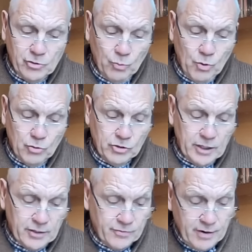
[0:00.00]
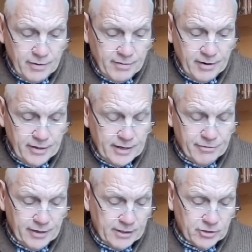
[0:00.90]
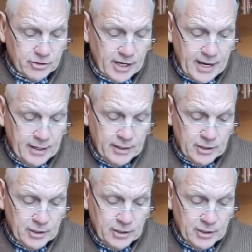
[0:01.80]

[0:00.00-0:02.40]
towards it is very, very different. As I